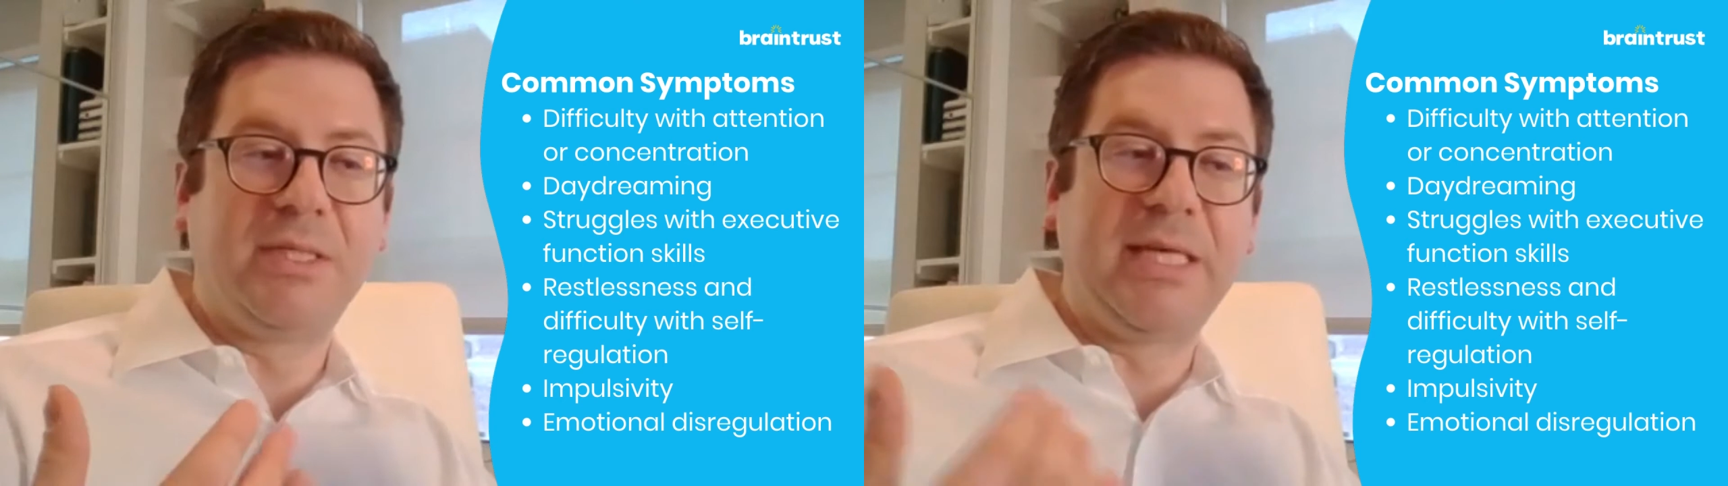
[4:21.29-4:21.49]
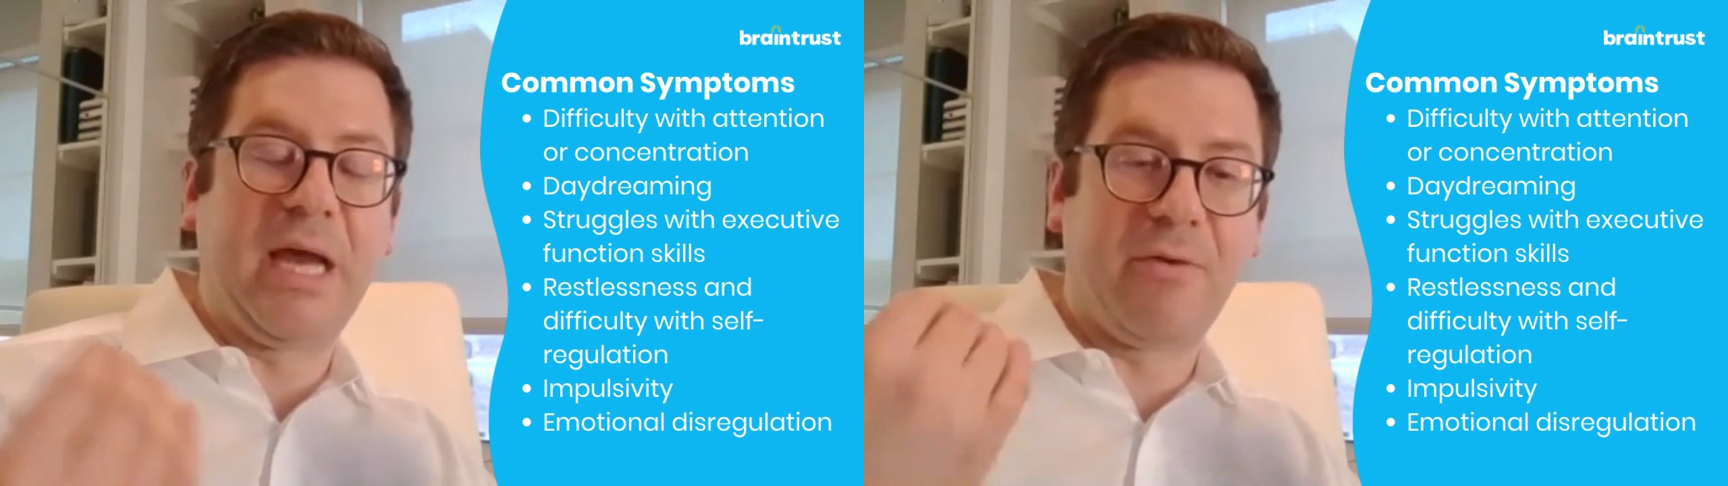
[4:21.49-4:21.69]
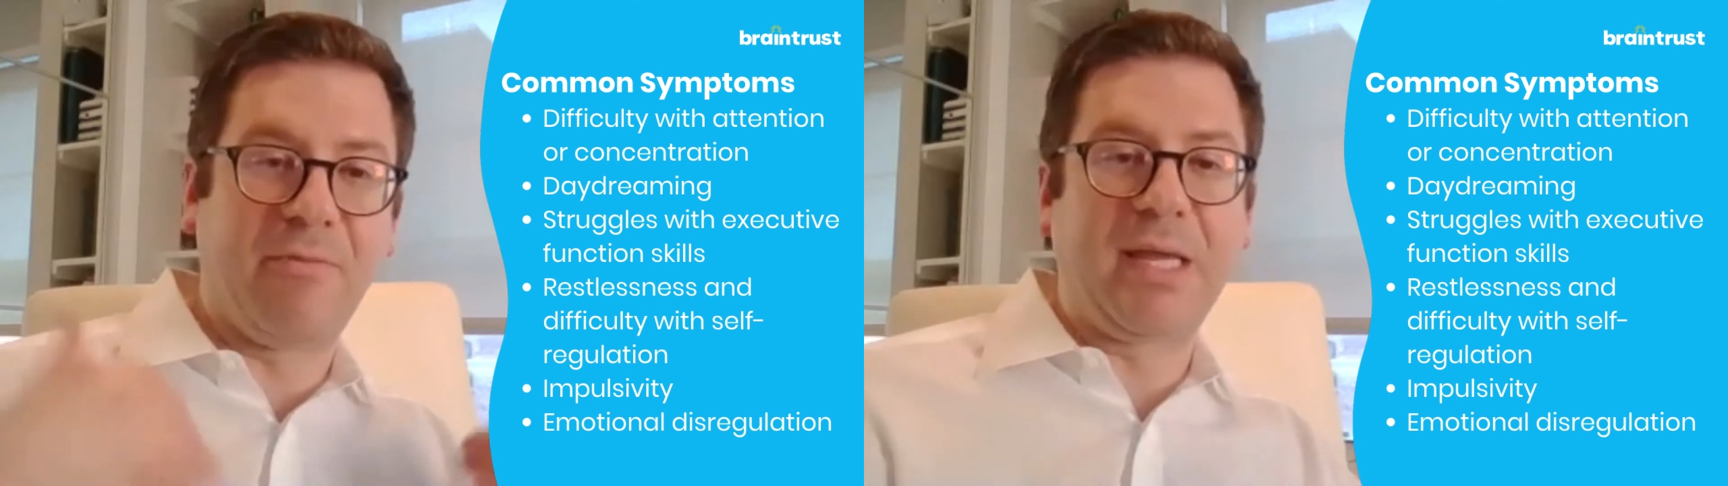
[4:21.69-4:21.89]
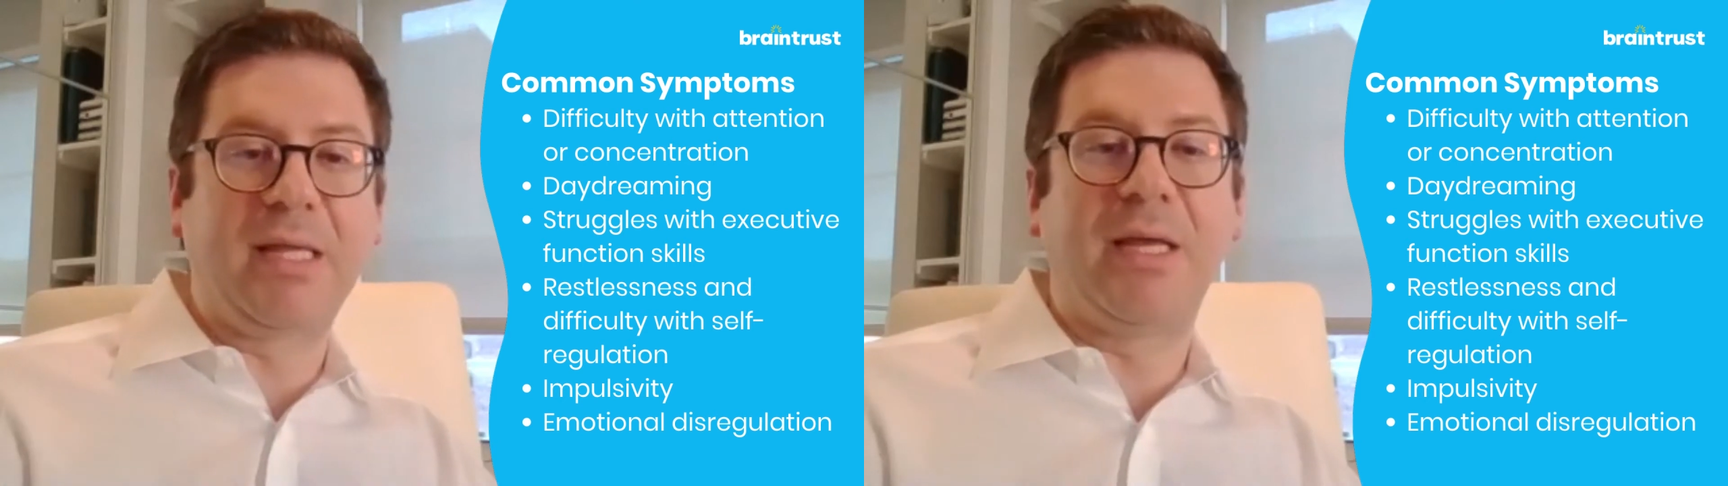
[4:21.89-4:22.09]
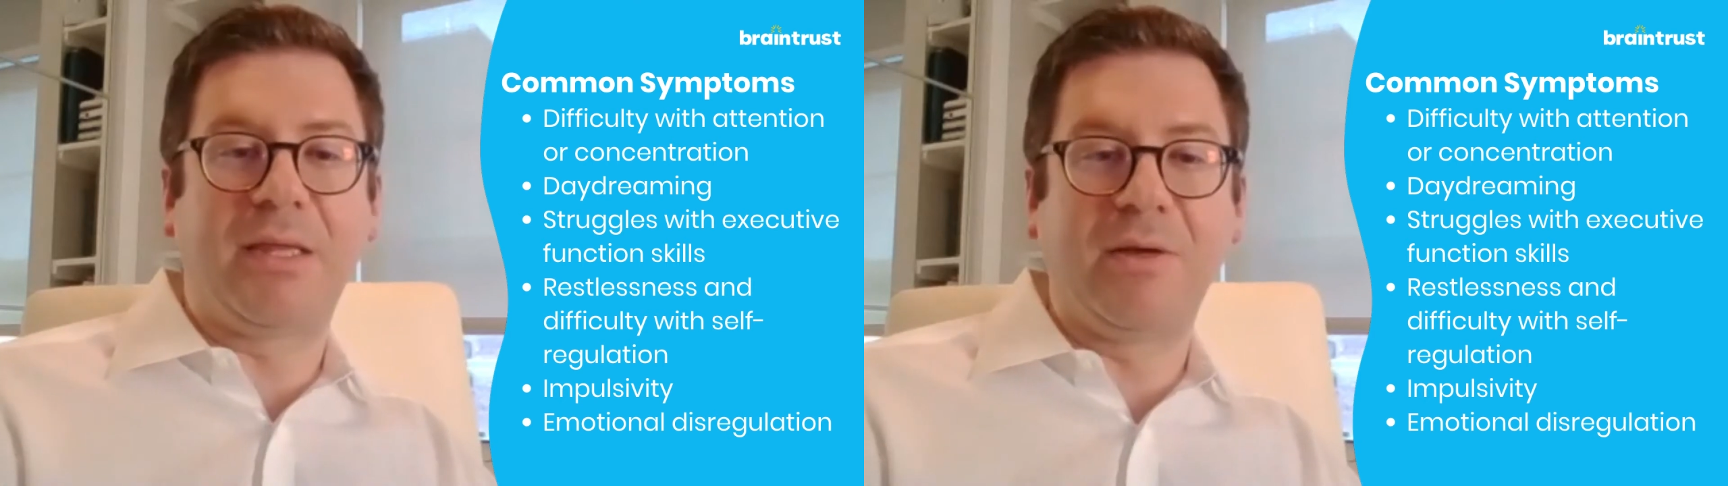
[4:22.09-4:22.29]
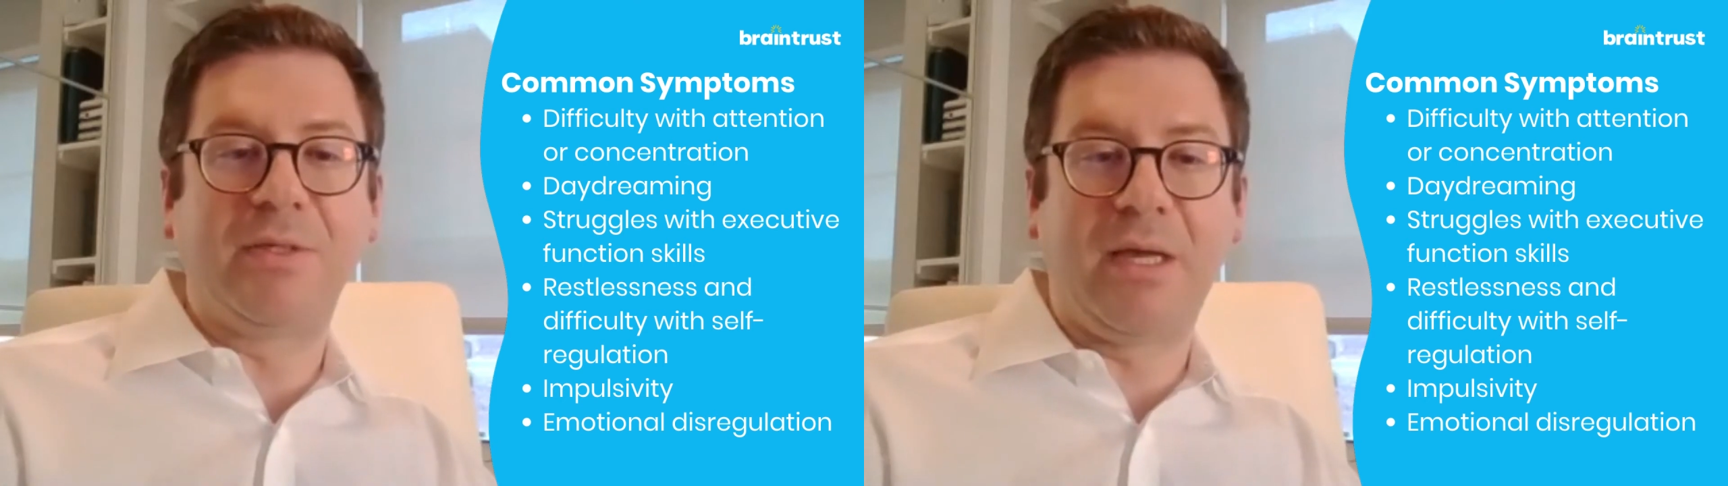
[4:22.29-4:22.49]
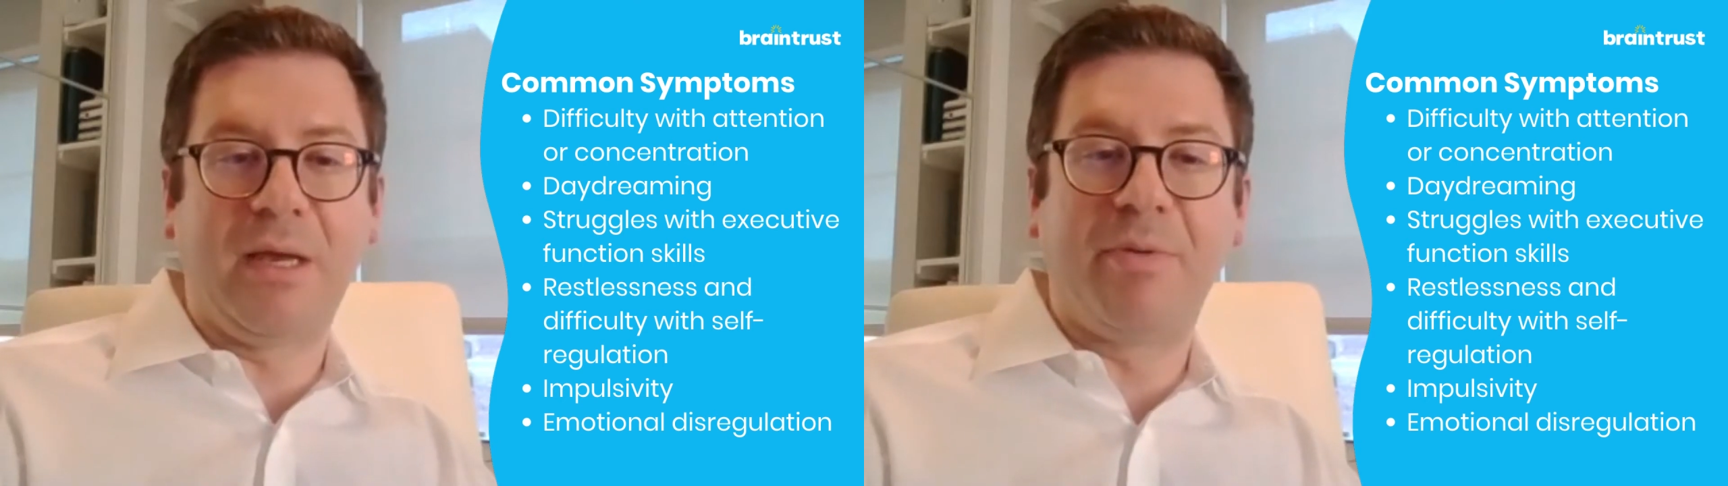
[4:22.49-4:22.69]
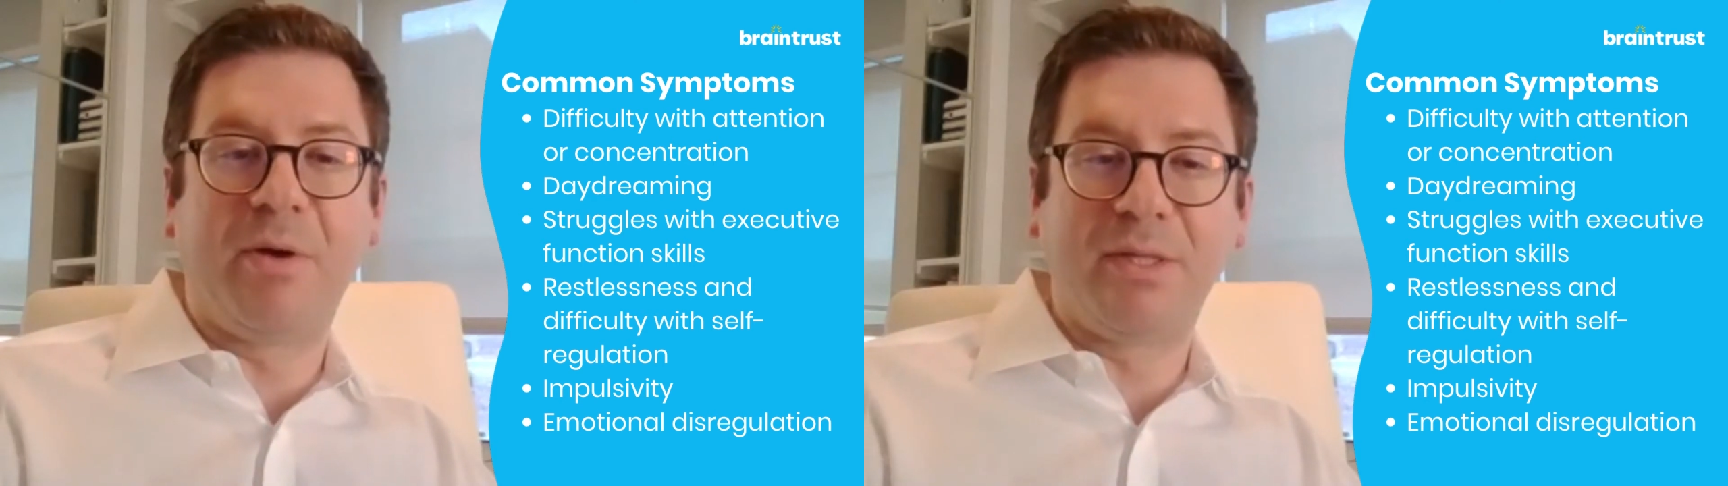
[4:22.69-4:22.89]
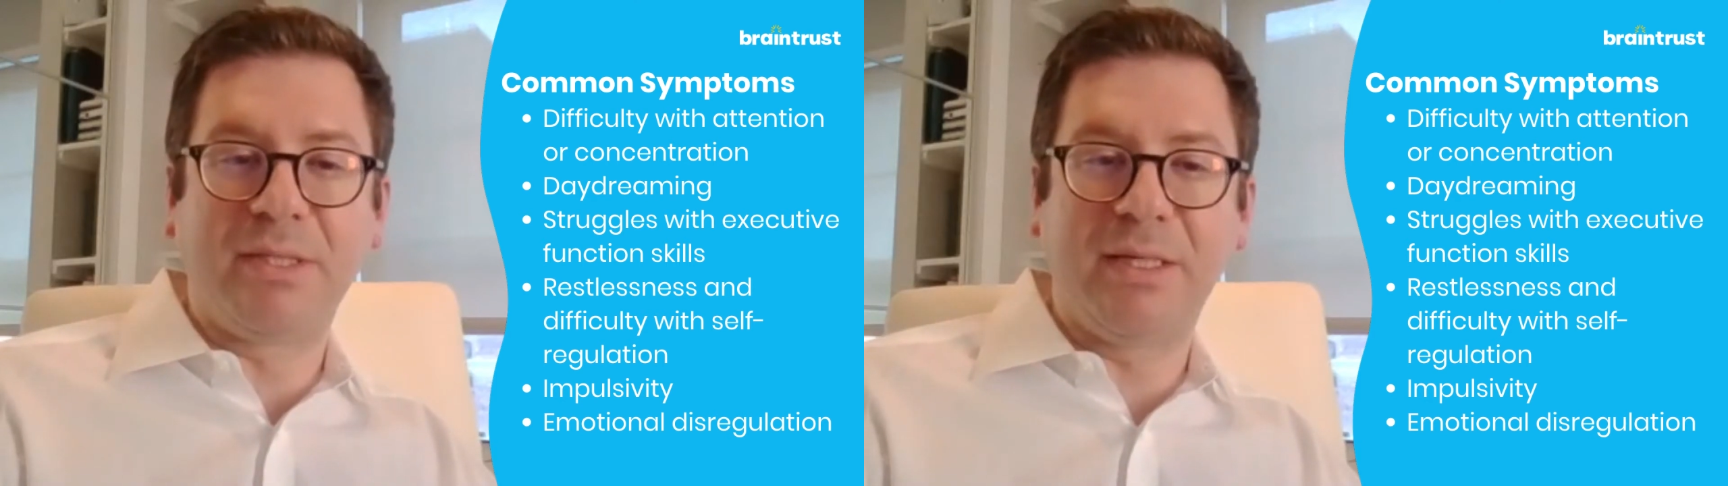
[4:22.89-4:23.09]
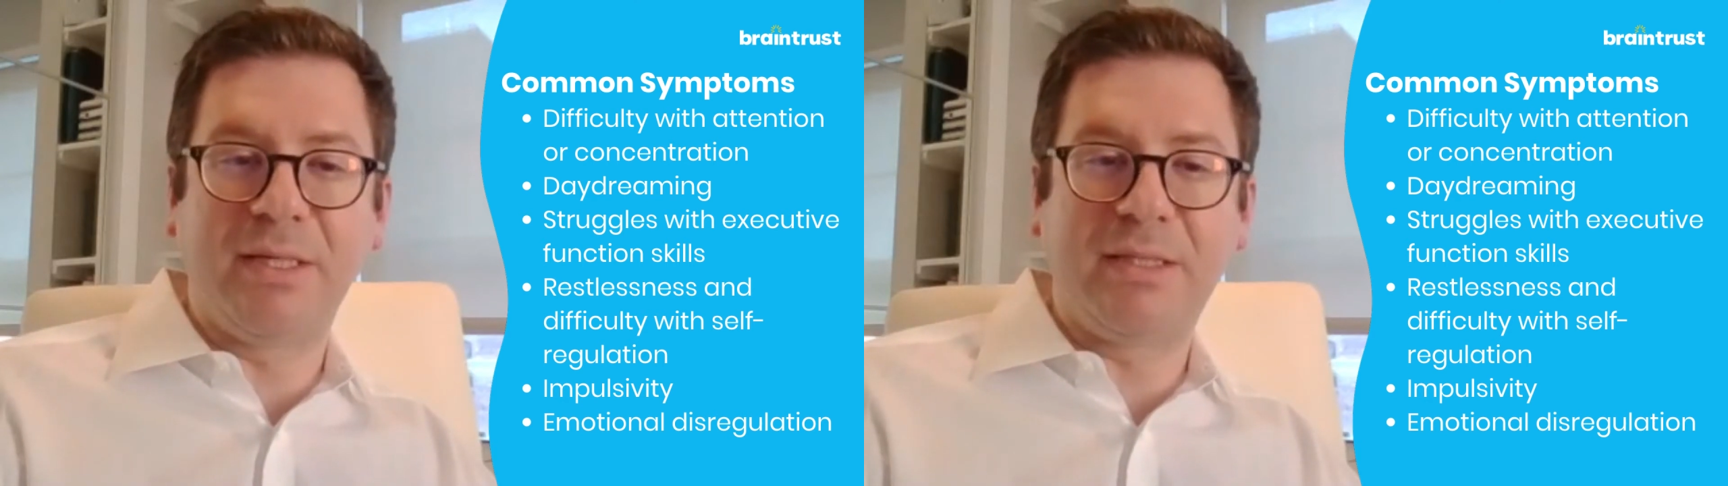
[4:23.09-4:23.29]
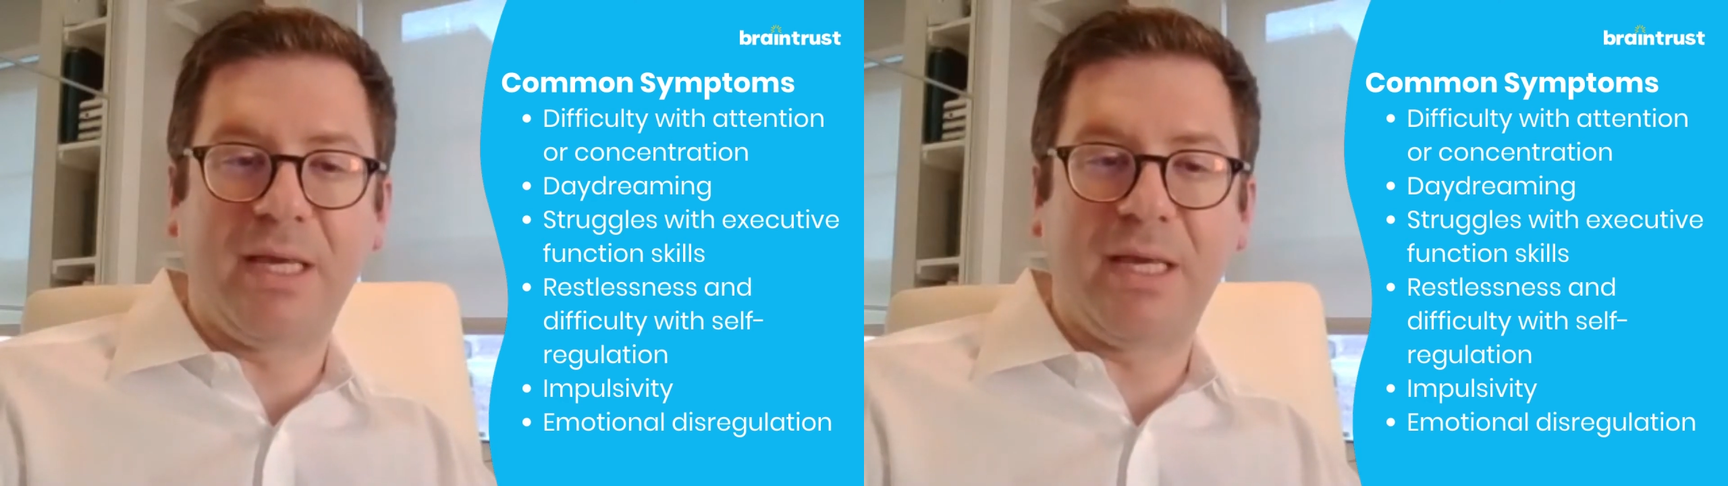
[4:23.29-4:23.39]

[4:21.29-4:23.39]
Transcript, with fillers: down regulate those impulses